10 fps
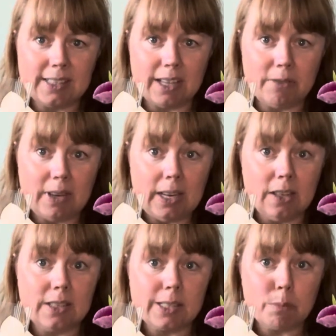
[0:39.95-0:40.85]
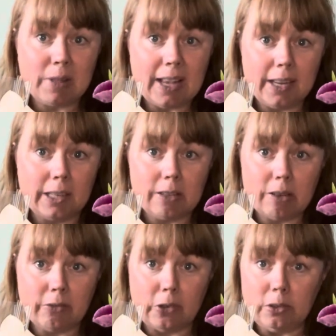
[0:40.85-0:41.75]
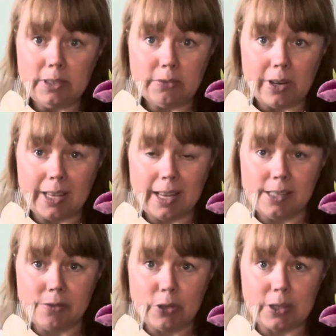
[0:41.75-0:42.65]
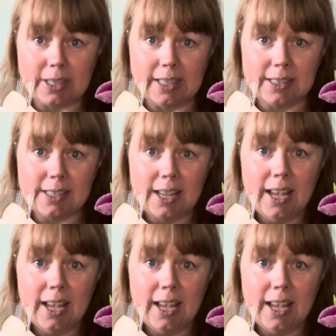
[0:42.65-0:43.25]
a very good supplier of all different kinds of orchids,